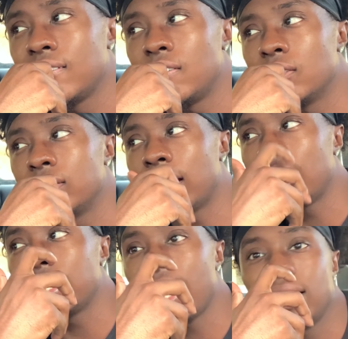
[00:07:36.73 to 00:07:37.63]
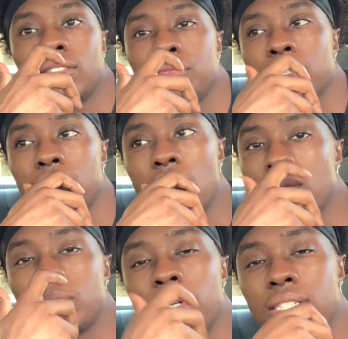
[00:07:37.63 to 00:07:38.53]
you're non-active. You're a
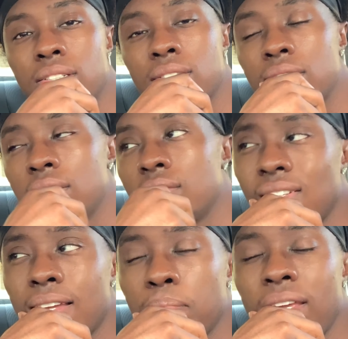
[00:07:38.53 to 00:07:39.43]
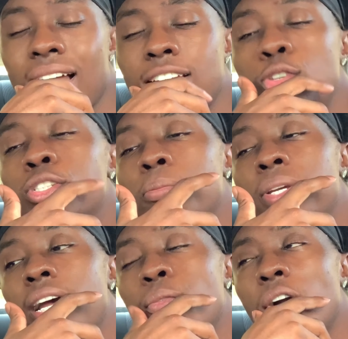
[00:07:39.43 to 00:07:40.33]
ghost, basically. Like me, I used to
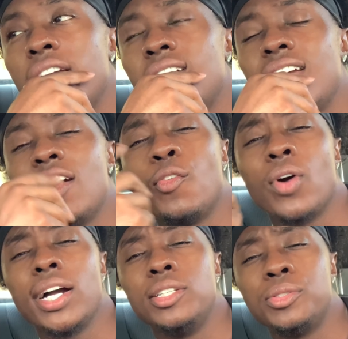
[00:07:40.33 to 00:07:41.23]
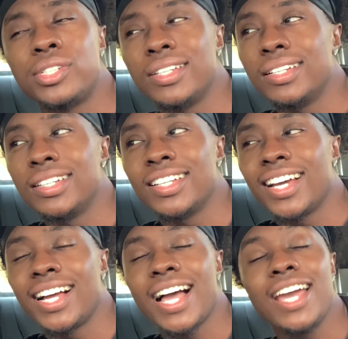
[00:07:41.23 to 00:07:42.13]
be that way where I used to,
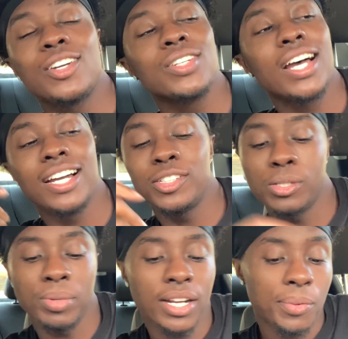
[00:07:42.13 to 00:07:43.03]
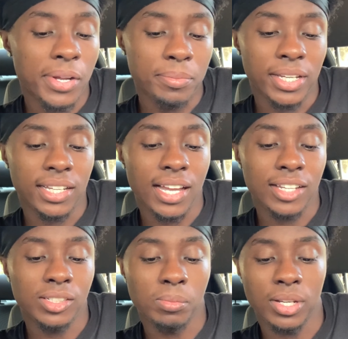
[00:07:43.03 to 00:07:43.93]
I ain't gonna lie, I used to be that way, man. I
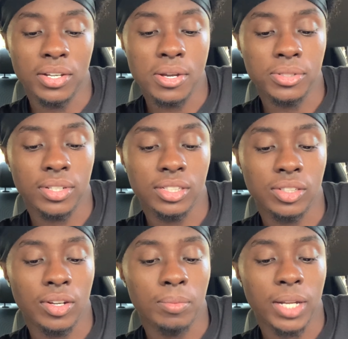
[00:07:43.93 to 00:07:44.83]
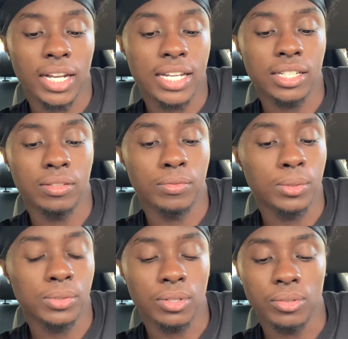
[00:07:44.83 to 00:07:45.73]
used to be a ghost on Instagram. Like, I didn't
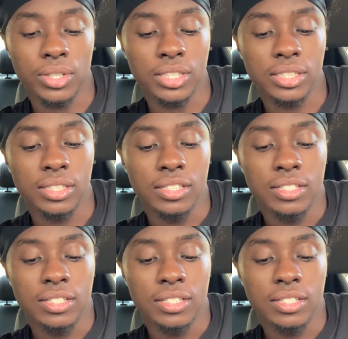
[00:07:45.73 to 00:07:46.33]
view stories